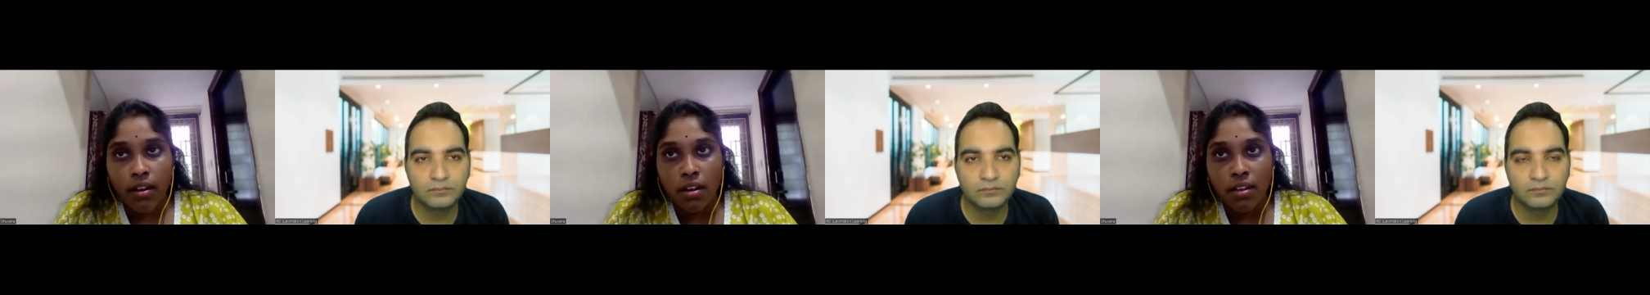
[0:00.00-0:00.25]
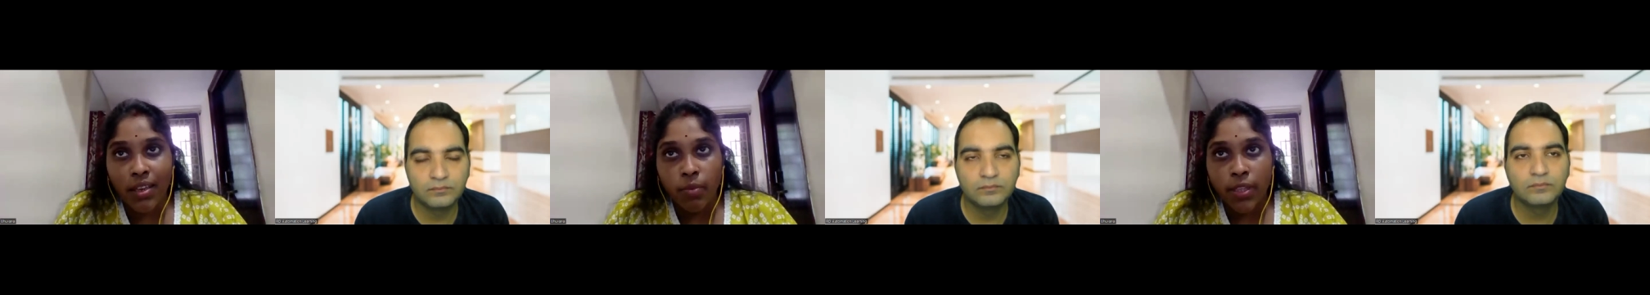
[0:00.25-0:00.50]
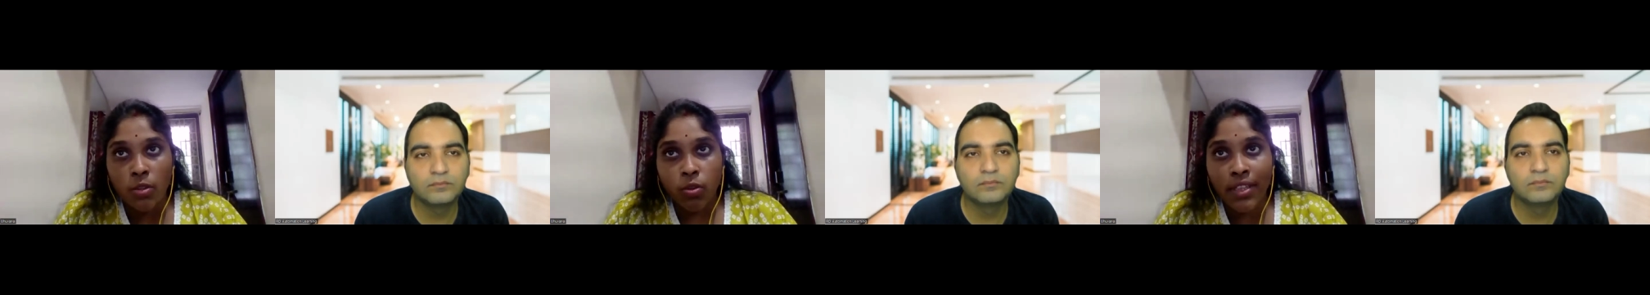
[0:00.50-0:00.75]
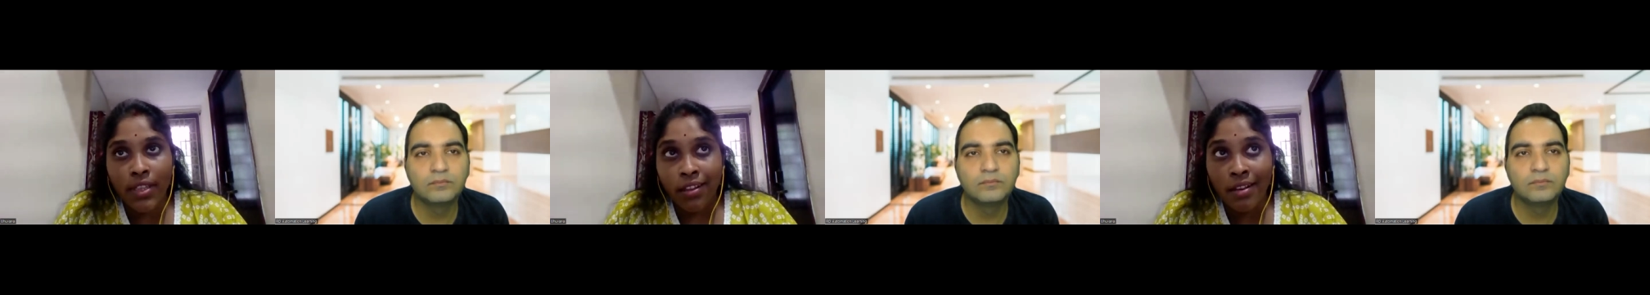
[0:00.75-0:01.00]
Speaker 1: uh, even
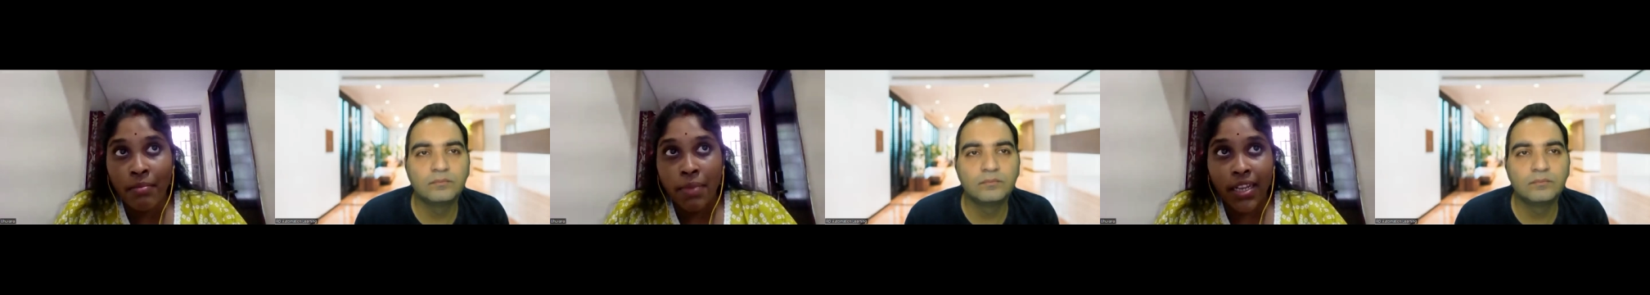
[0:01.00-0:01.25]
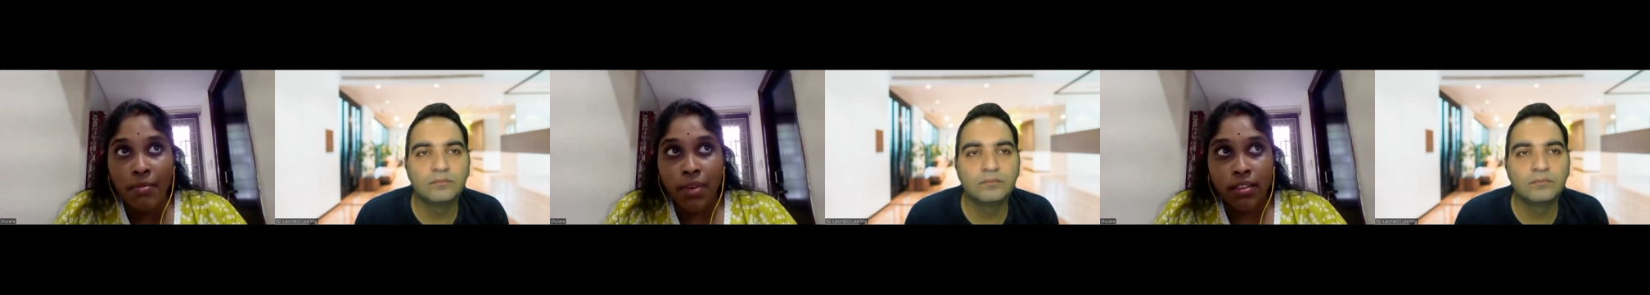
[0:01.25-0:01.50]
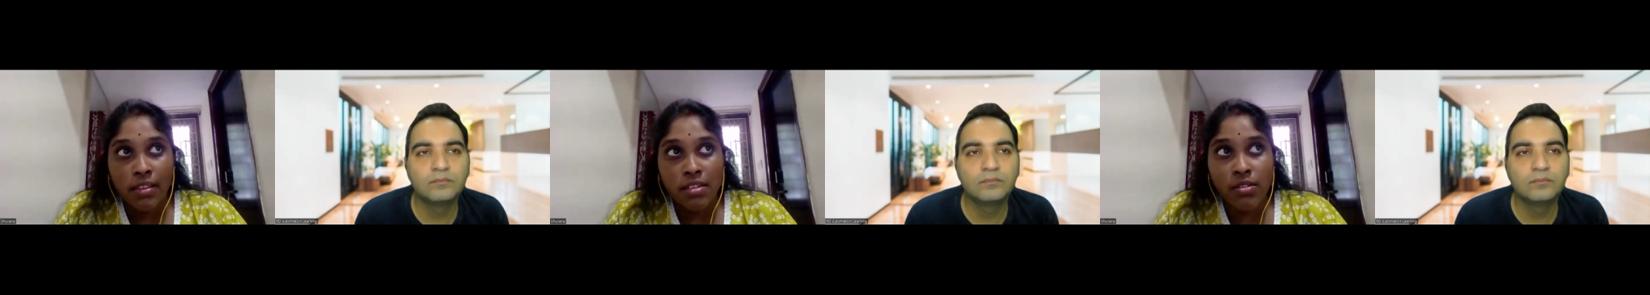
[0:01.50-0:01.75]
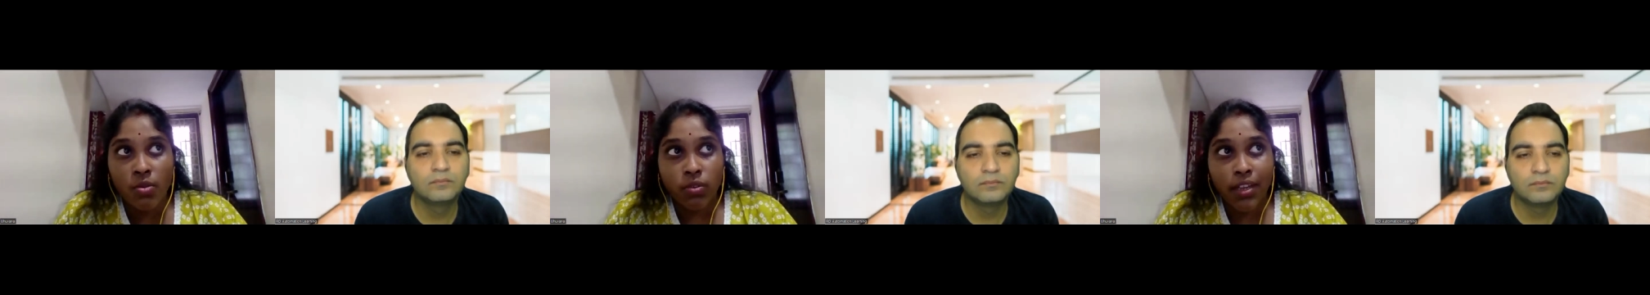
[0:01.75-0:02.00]
though there are many
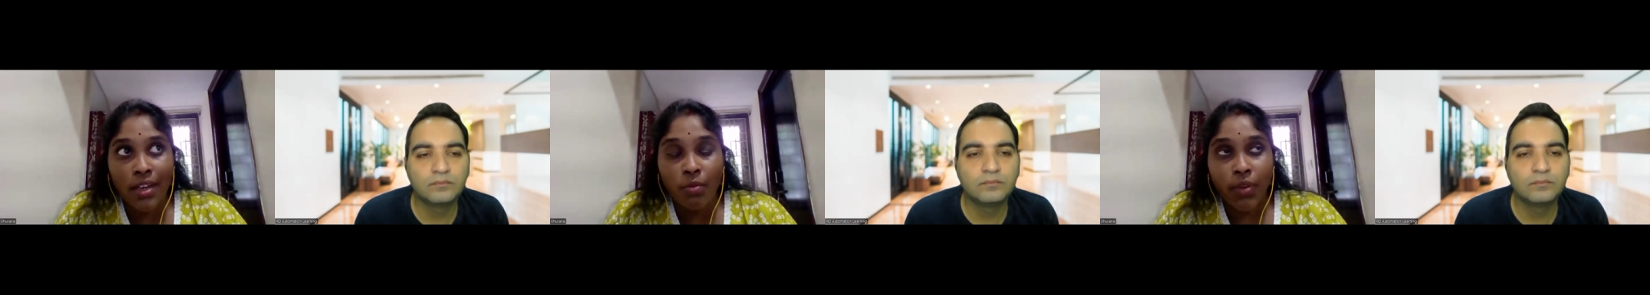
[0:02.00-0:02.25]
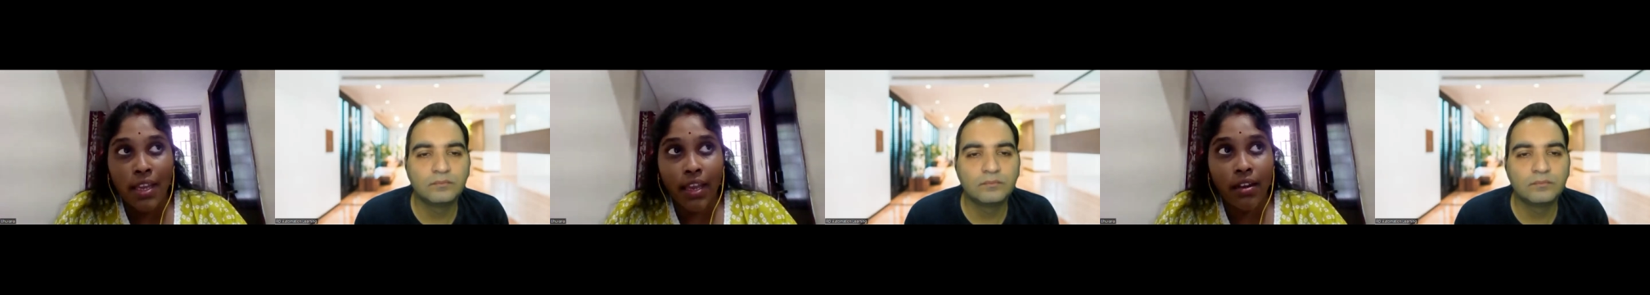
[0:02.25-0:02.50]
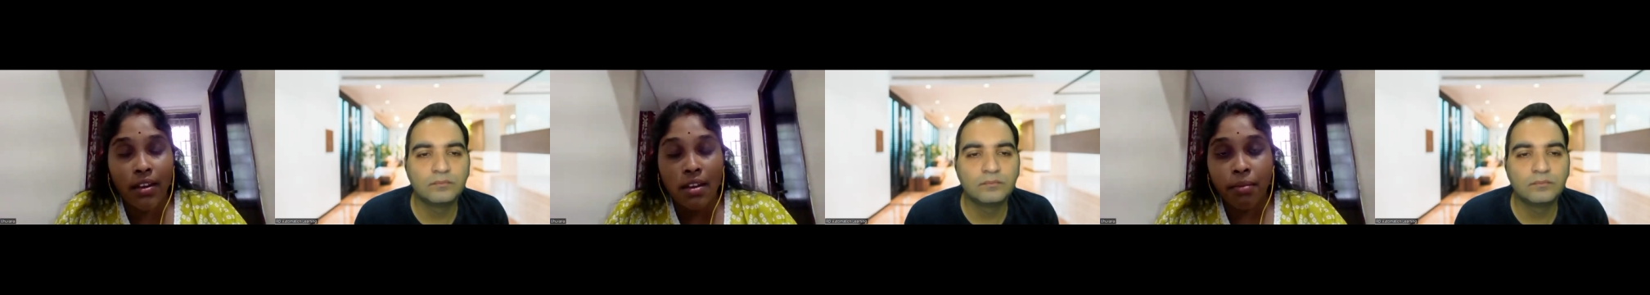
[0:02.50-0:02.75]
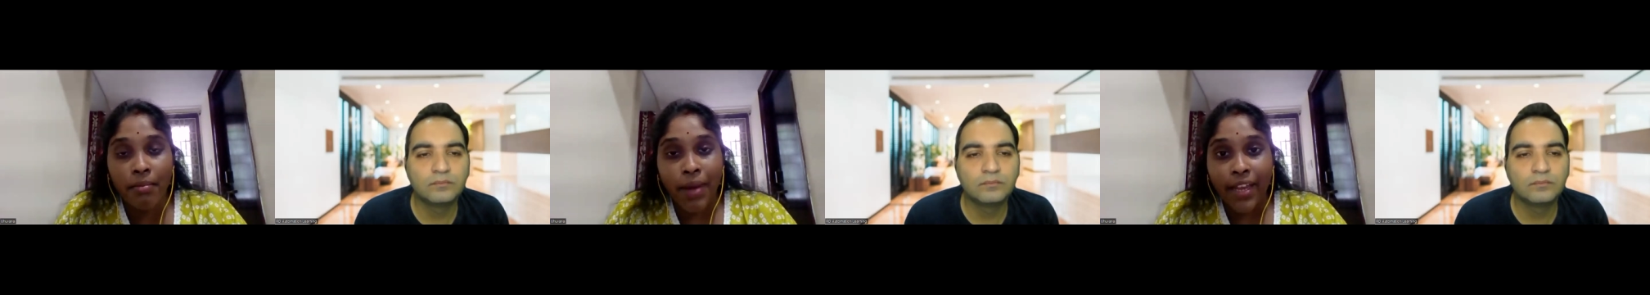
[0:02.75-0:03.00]
methods so that we can
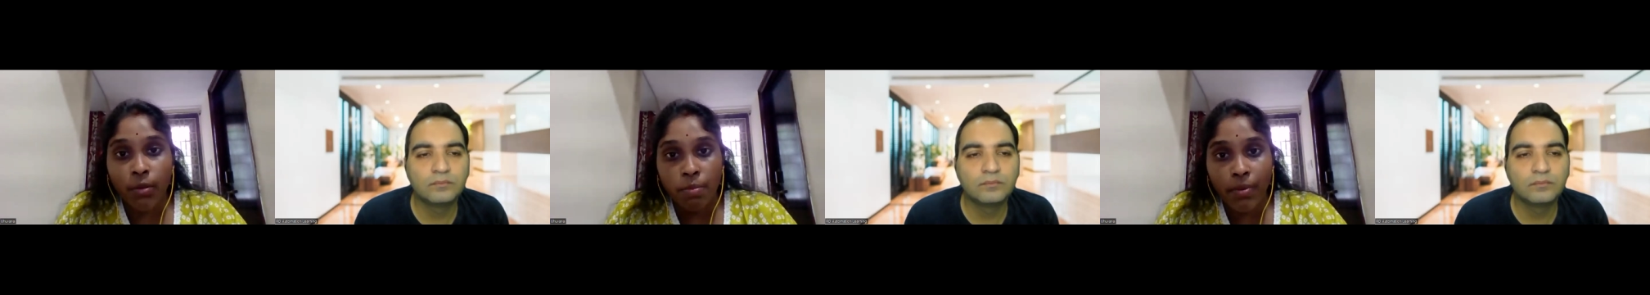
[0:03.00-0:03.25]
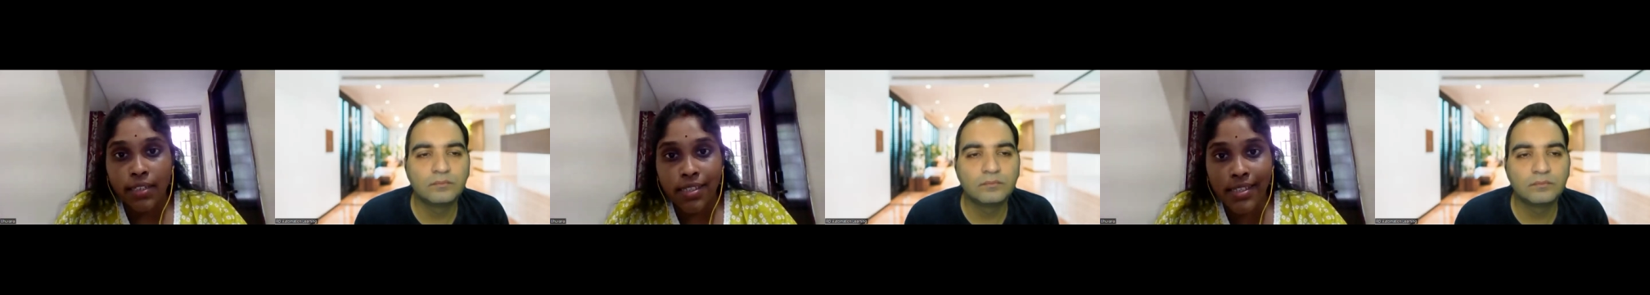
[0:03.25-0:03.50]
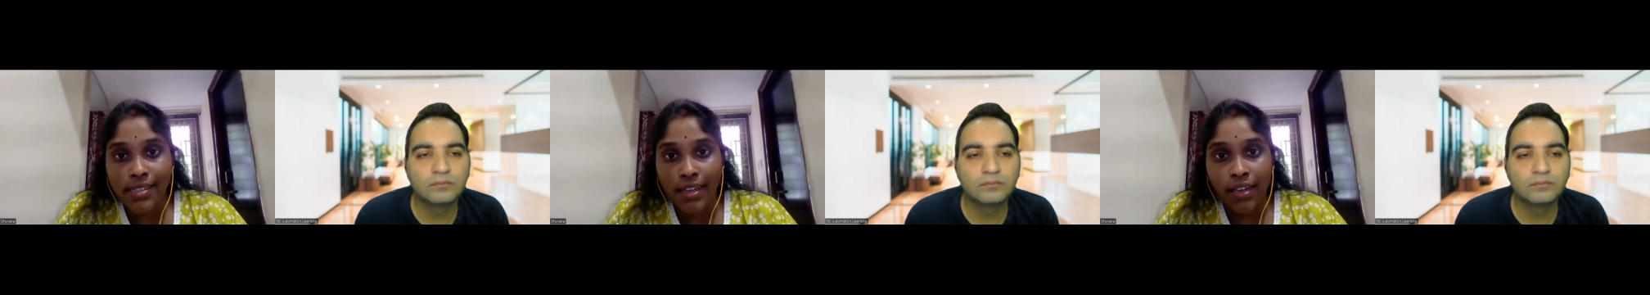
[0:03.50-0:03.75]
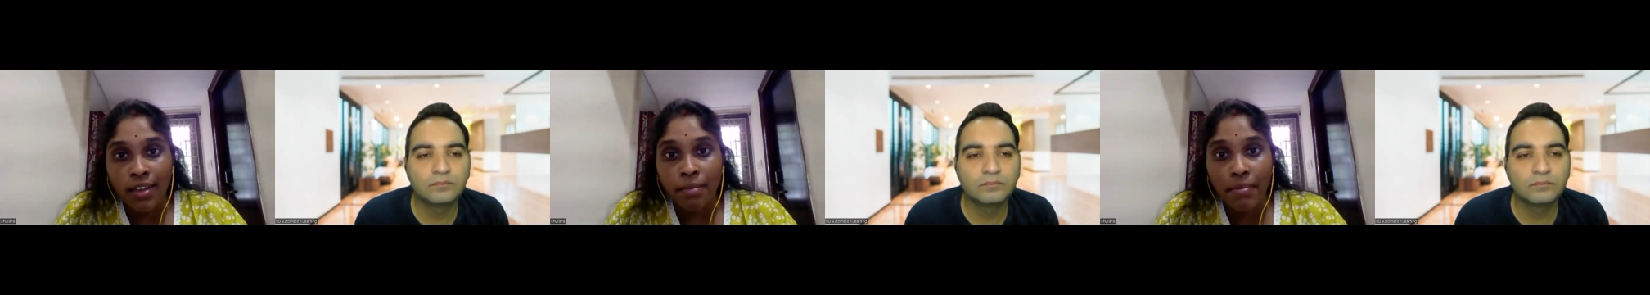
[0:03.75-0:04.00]
uh, manipulate the
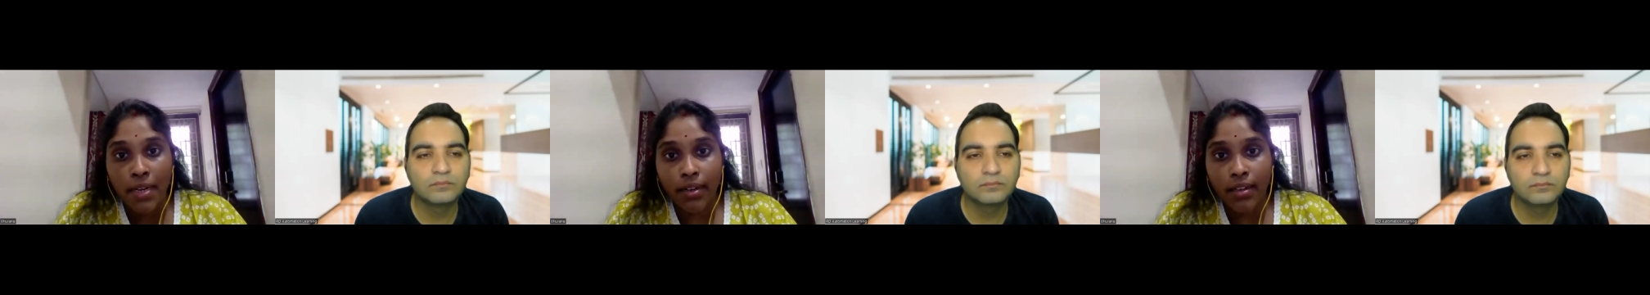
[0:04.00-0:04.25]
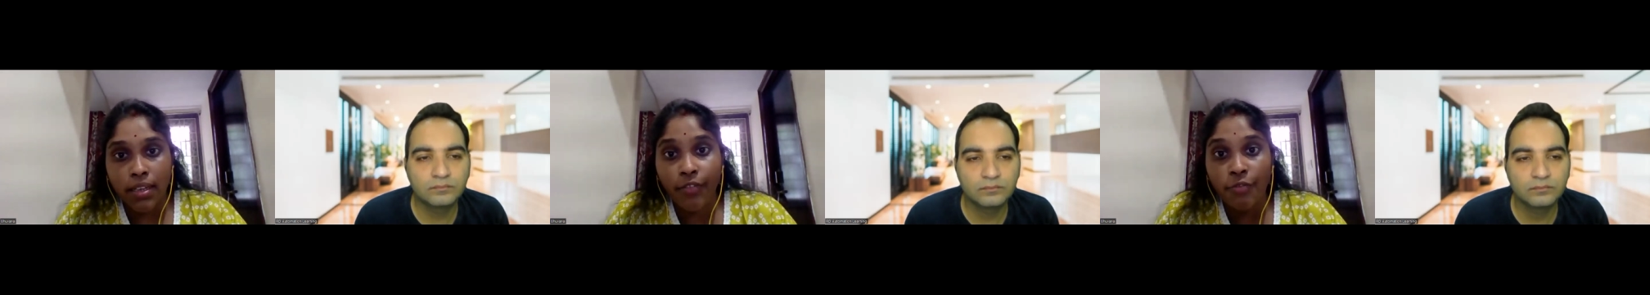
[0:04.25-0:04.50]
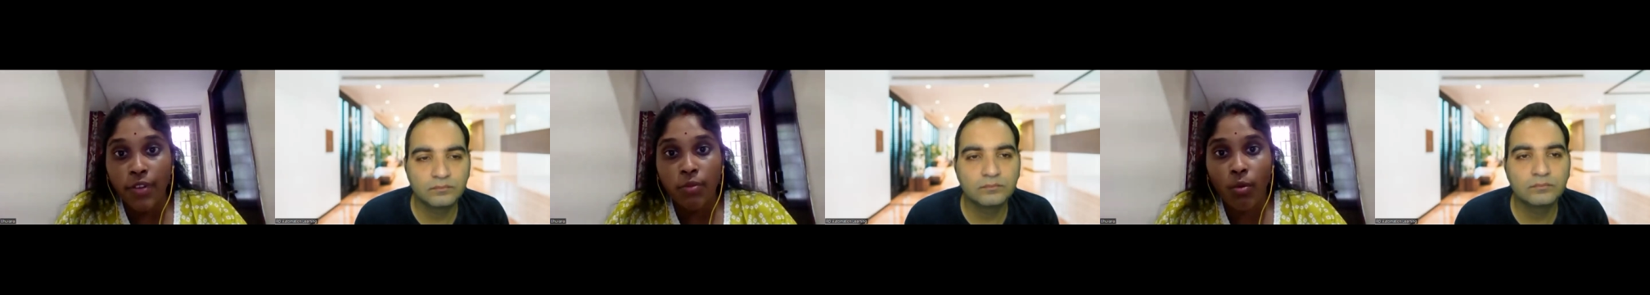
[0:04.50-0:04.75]
string but if we